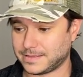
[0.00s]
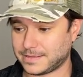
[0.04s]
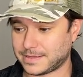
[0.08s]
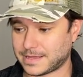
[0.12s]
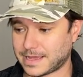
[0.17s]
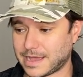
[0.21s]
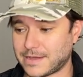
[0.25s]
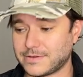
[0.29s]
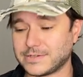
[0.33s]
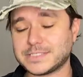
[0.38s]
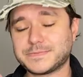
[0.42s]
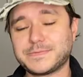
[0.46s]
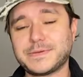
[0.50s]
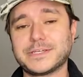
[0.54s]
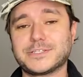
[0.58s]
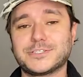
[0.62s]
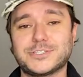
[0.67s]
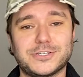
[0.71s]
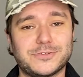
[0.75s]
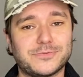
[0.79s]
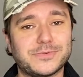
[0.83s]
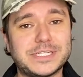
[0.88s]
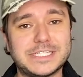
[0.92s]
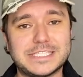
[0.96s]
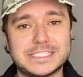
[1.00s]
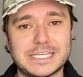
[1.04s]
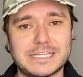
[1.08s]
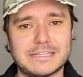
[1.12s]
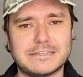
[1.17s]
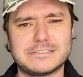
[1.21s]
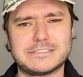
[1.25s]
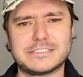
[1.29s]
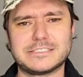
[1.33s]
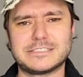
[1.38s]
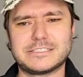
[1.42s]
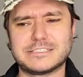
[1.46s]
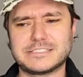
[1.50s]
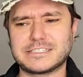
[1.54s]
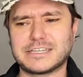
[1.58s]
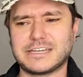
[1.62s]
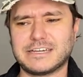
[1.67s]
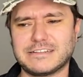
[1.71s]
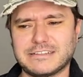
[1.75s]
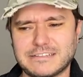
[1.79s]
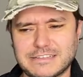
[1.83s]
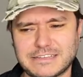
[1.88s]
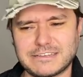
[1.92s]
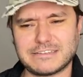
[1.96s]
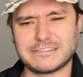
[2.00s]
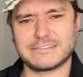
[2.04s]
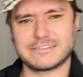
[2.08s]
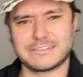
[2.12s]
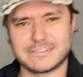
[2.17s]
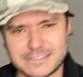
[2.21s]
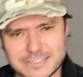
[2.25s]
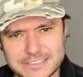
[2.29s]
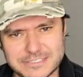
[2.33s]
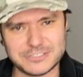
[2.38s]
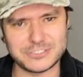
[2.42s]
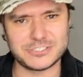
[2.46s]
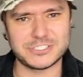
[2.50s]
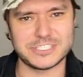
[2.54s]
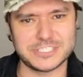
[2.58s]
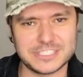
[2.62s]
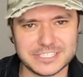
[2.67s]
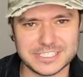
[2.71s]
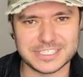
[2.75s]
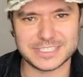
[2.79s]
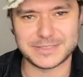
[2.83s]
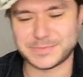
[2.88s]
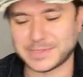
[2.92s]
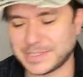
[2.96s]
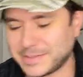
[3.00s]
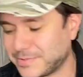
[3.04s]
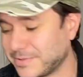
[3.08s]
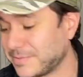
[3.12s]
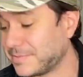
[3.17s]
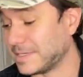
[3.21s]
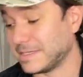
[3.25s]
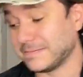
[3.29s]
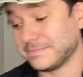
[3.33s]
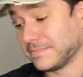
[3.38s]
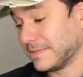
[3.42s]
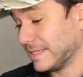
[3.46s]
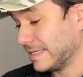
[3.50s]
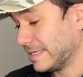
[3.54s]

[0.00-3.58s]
I always picture resellers as just kind of like grungy looking people, but